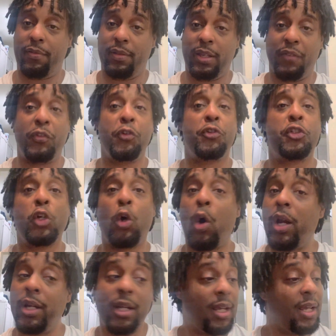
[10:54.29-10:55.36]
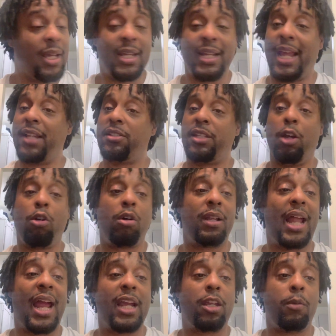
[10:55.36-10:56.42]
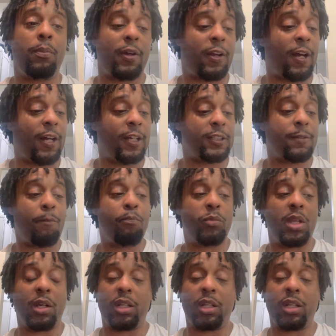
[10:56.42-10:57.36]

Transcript: If you short, they still gonna like you because the,